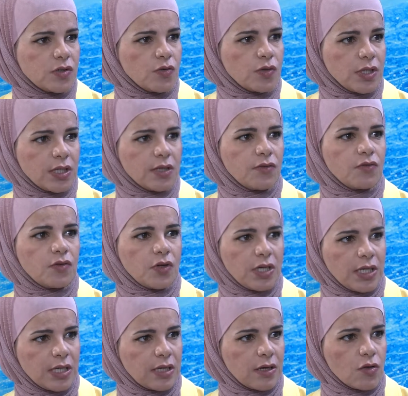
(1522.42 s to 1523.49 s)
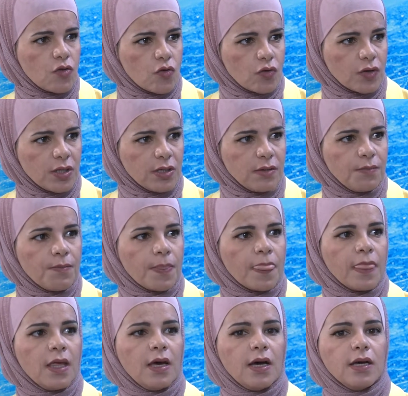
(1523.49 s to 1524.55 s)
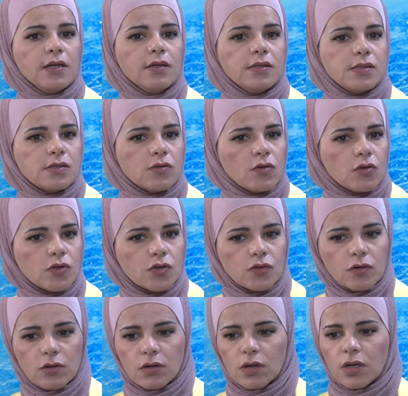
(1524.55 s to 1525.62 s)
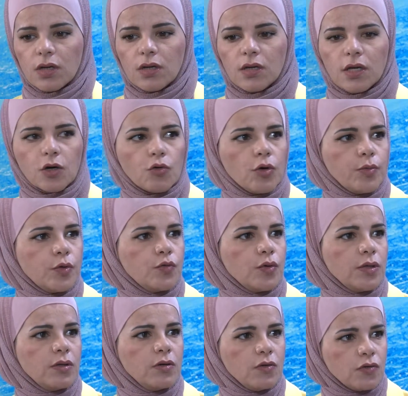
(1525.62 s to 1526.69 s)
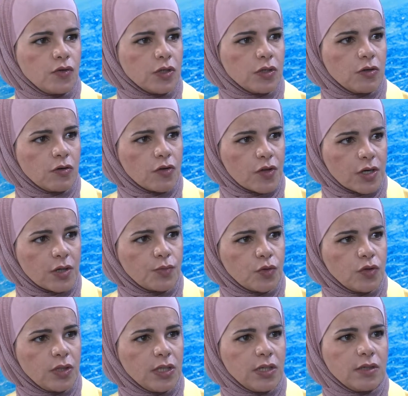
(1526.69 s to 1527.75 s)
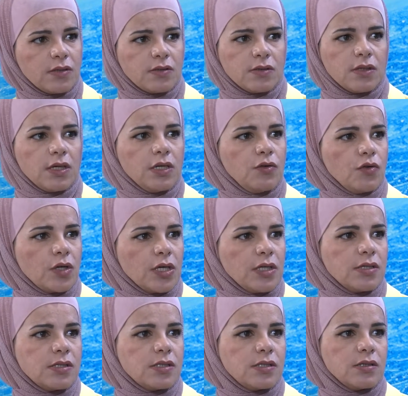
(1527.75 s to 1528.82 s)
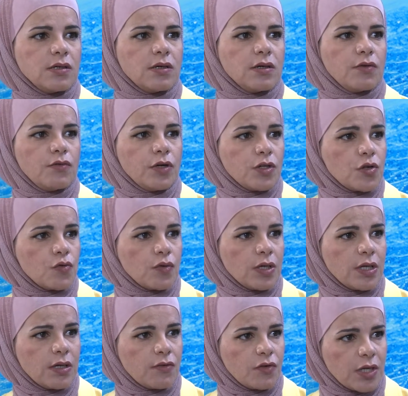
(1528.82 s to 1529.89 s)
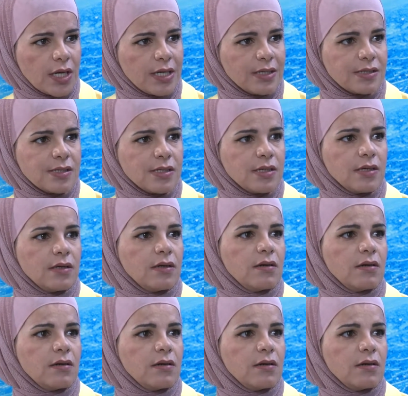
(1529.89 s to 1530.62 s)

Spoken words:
take its training in Jordan. And it's also equipped with the new technology, up-to-date, educates, virtual reality,